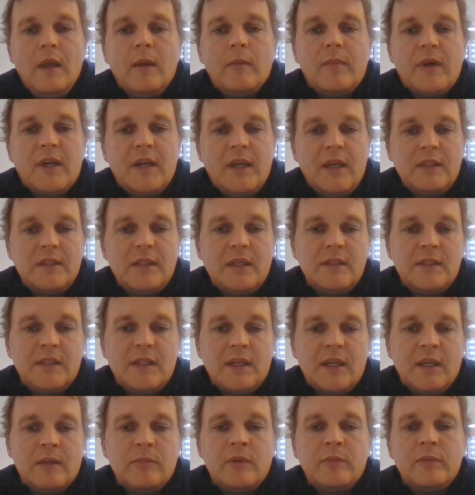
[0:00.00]
But as I
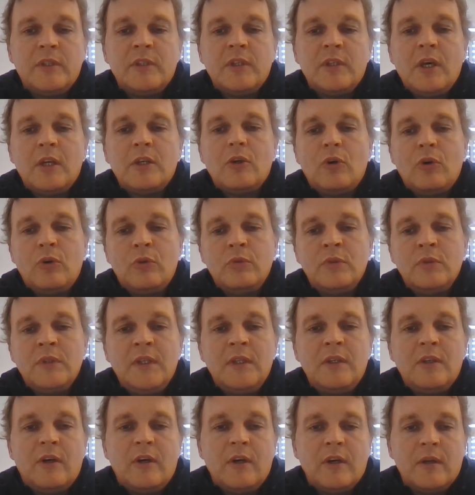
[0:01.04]
said, we will not
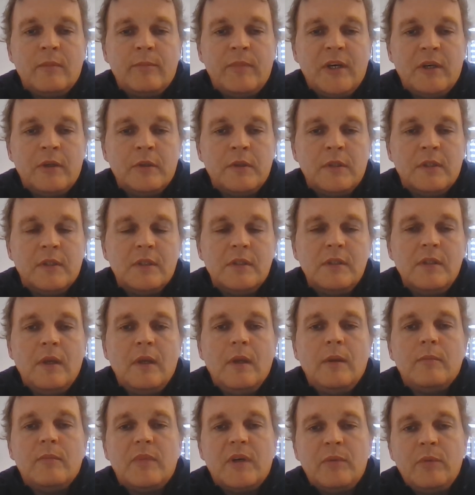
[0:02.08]
only talk about this,
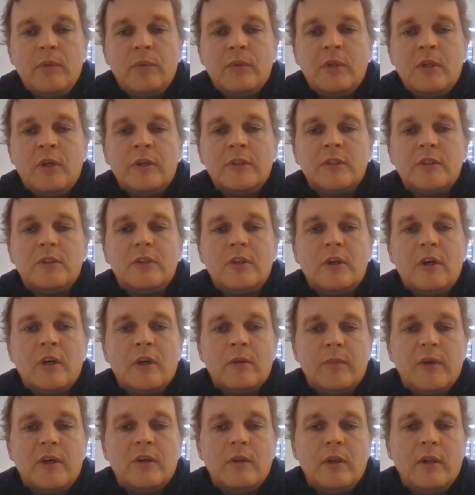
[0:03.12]
but we will also talk
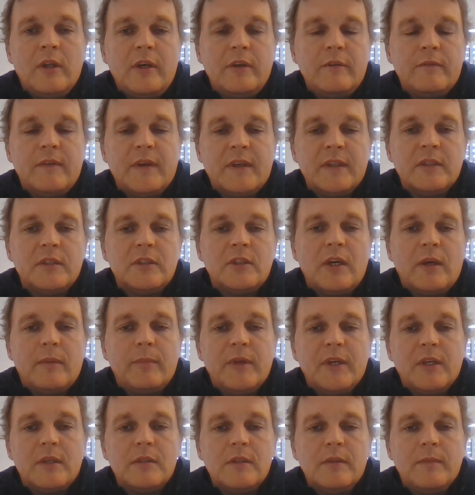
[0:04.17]
about a lot of other
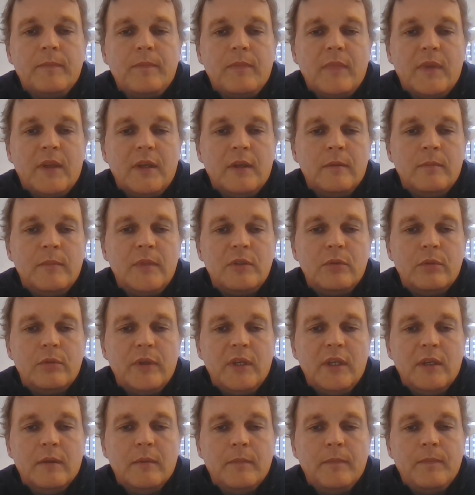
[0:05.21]
topics in
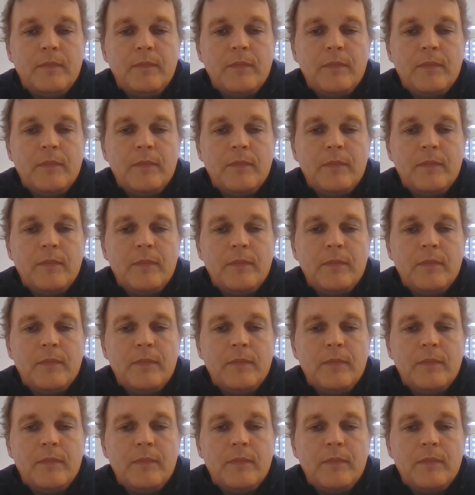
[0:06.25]
between.